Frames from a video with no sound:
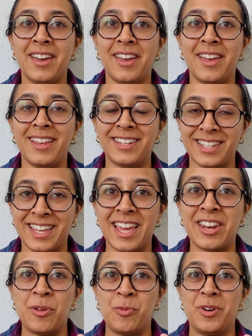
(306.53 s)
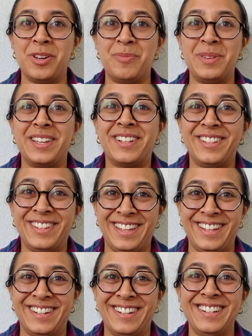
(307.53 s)
And again, I want to be
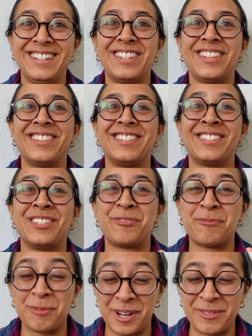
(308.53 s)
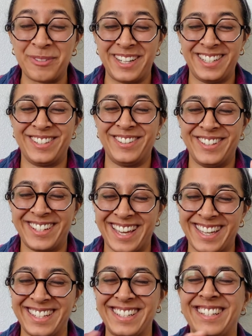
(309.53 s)
clear that this is one way to look
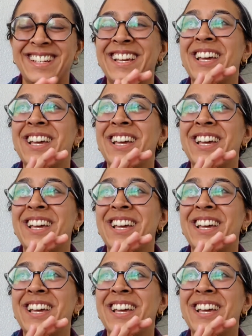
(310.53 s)
at it.